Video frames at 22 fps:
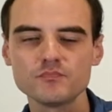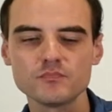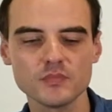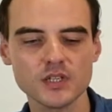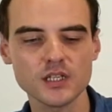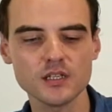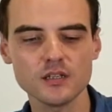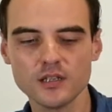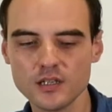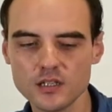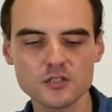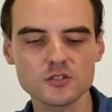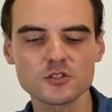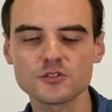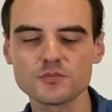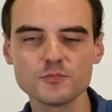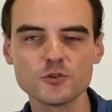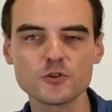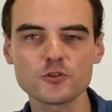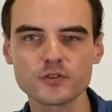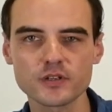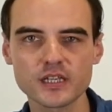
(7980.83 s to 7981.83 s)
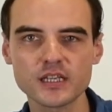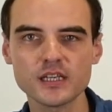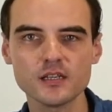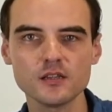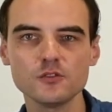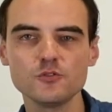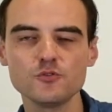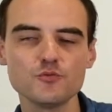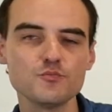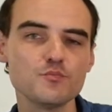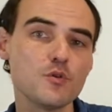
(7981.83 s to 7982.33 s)
It's more akin
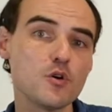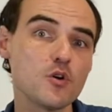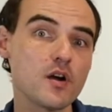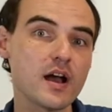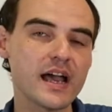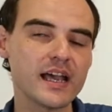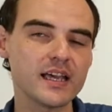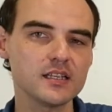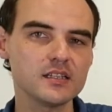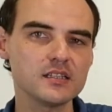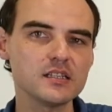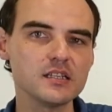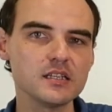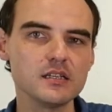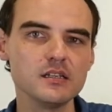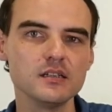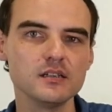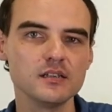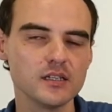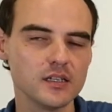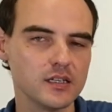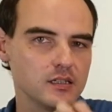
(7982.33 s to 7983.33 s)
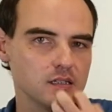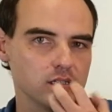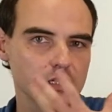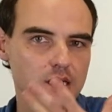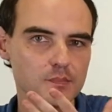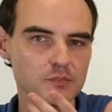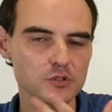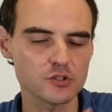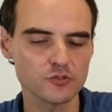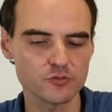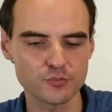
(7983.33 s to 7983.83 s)
to Monghai tea in
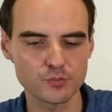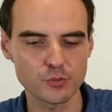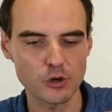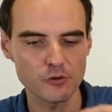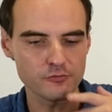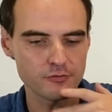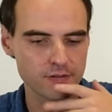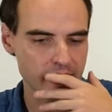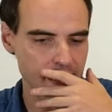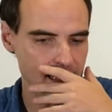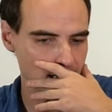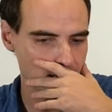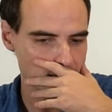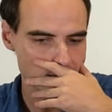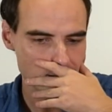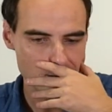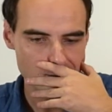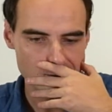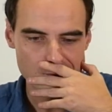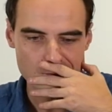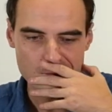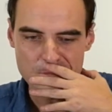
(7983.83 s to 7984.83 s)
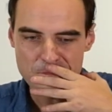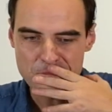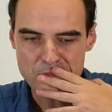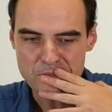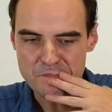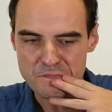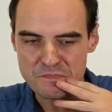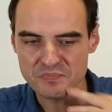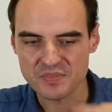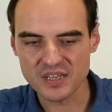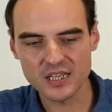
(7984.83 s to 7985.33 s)
terms of profile.
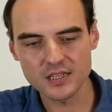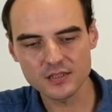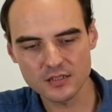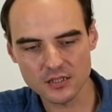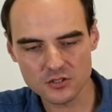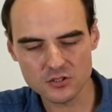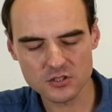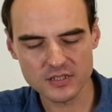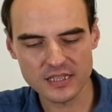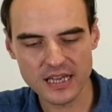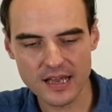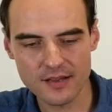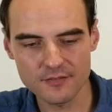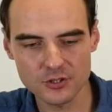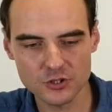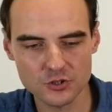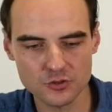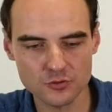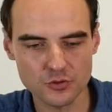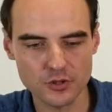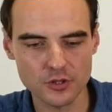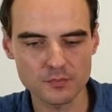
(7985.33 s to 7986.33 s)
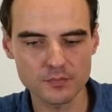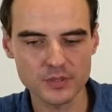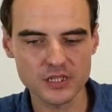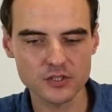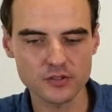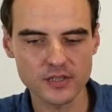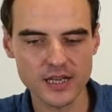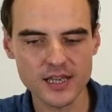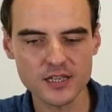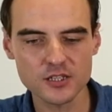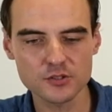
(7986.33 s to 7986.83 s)
It doesn't have a strong
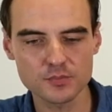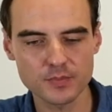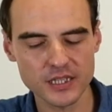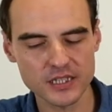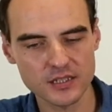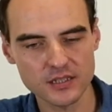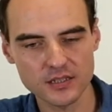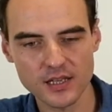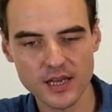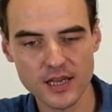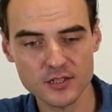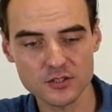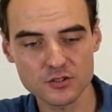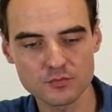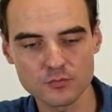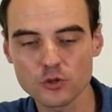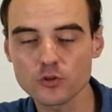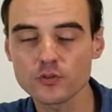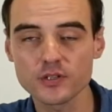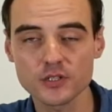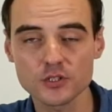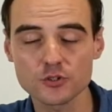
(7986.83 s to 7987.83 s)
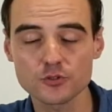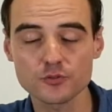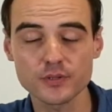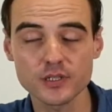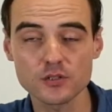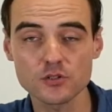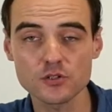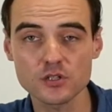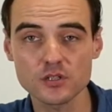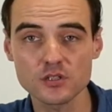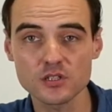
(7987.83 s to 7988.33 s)
bitterness, but it has more
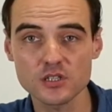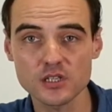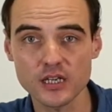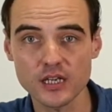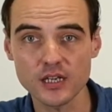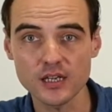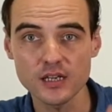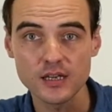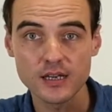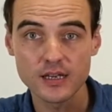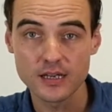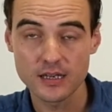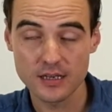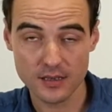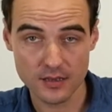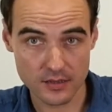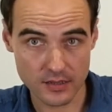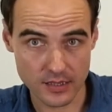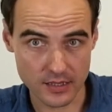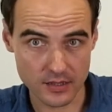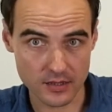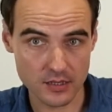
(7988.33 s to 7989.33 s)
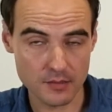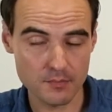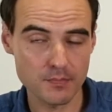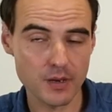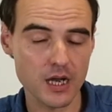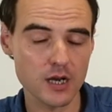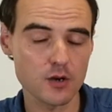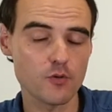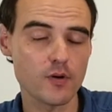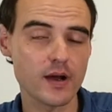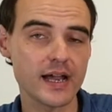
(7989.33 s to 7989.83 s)
astringency than the
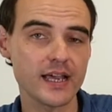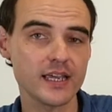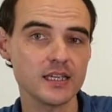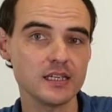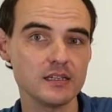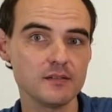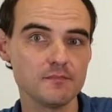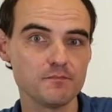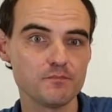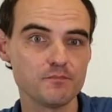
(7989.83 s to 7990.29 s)
Bangwai.